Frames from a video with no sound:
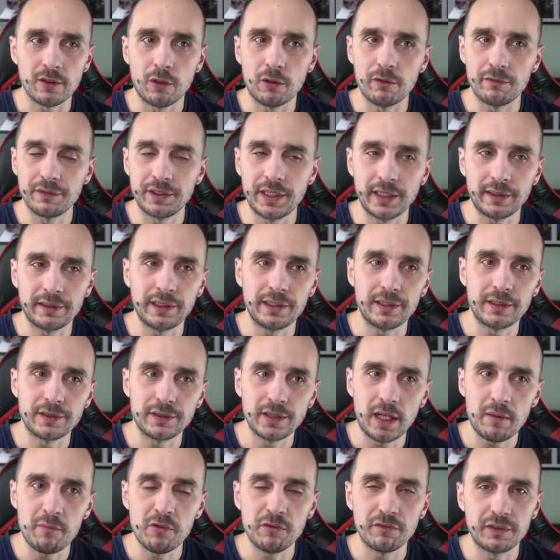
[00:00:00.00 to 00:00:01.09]
of getting
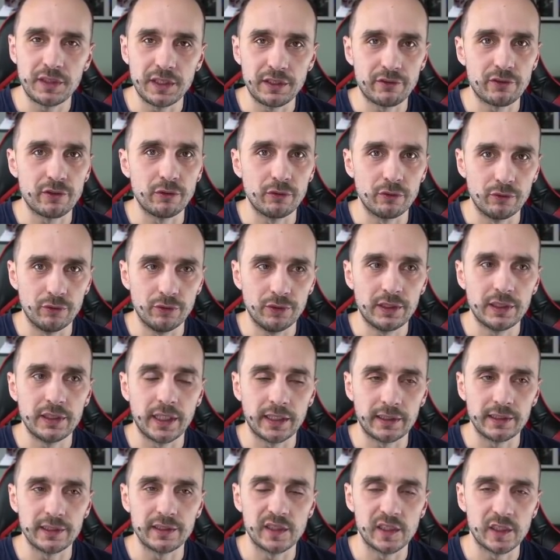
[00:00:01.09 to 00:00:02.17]
some of this loot that
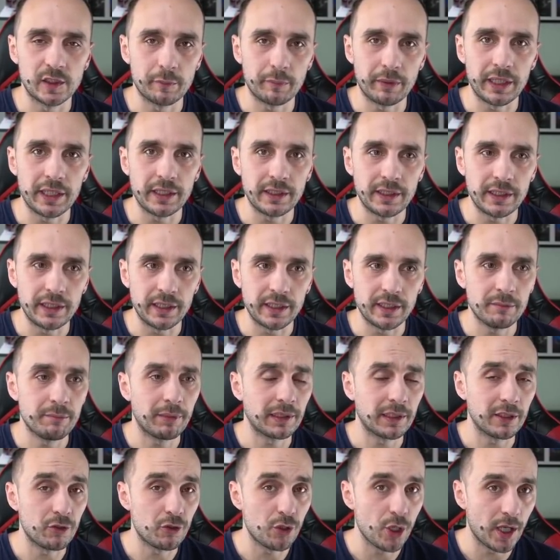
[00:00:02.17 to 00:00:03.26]
is displayed here, but
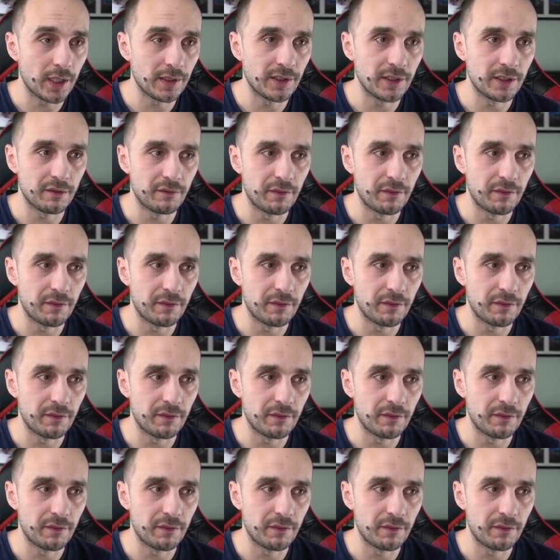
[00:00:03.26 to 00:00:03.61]
the chance is